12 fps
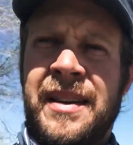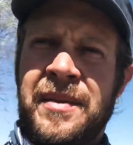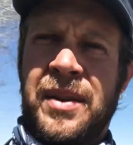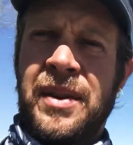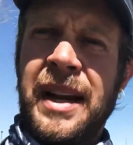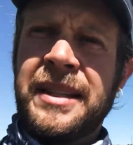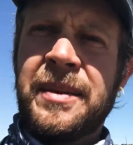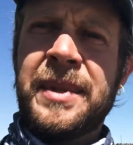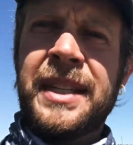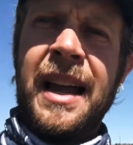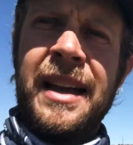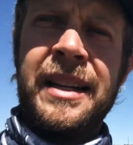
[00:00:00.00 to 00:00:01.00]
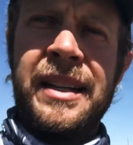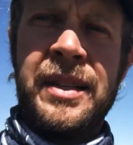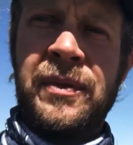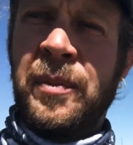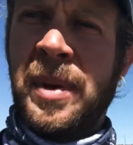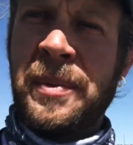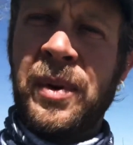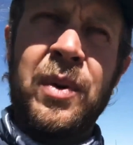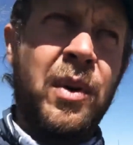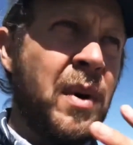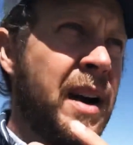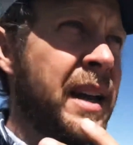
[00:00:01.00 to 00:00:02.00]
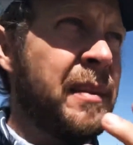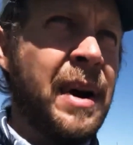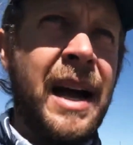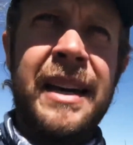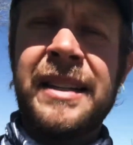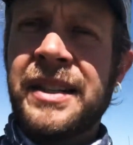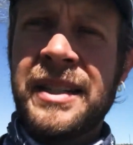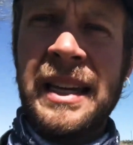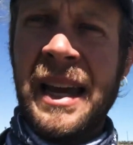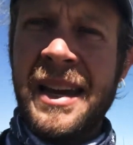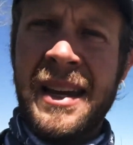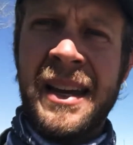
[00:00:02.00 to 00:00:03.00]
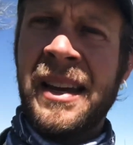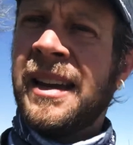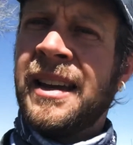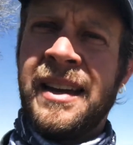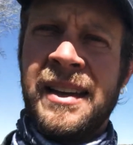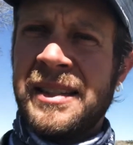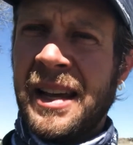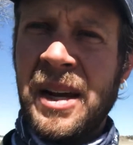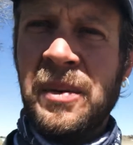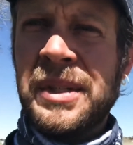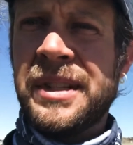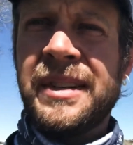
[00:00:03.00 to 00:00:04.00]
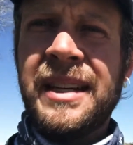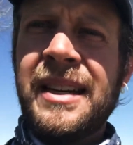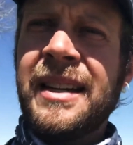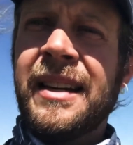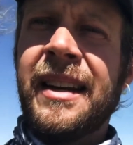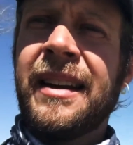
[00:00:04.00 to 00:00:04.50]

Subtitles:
Create some signage for people who are walking by to just take what you need.